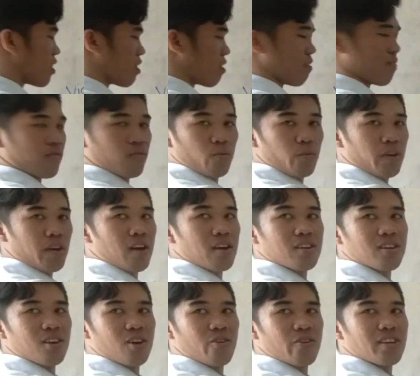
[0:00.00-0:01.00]
that we
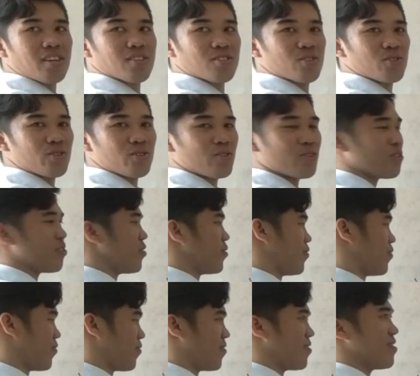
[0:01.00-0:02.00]
are going to
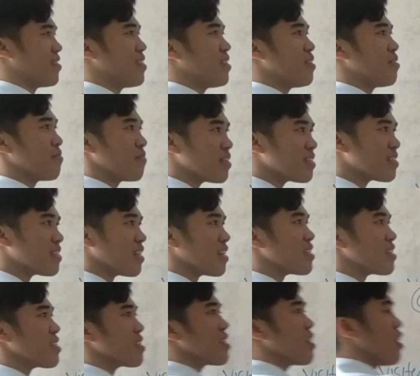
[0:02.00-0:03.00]

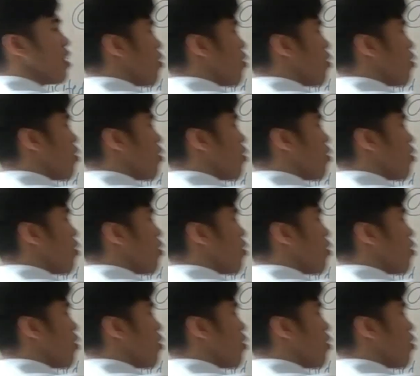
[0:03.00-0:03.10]
visit.